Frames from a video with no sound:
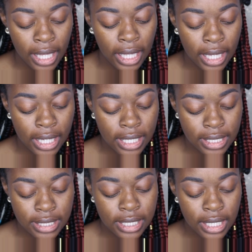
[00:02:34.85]

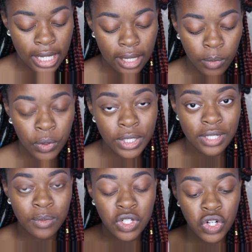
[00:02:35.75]
And today I'm going
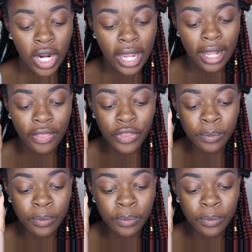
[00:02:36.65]
to be trying